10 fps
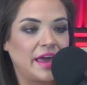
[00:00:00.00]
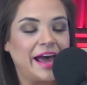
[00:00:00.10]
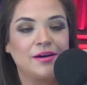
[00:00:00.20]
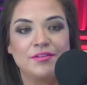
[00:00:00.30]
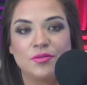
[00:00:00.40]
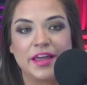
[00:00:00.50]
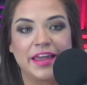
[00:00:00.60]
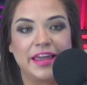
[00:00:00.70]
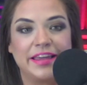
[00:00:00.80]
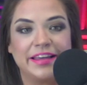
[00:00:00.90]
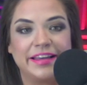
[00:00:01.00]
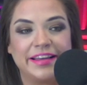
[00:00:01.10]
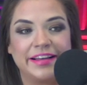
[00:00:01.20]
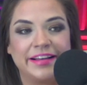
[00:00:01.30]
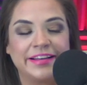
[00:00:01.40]
how have we
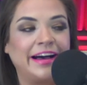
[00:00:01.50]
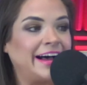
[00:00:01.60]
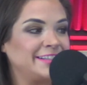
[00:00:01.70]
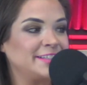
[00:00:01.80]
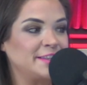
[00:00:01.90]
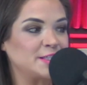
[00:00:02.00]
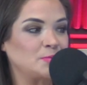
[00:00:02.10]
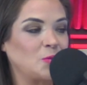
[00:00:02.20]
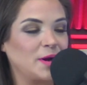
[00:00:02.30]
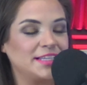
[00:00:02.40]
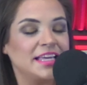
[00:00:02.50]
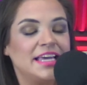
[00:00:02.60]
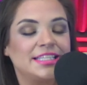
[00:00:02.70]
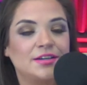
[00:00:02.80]
gotten to this point?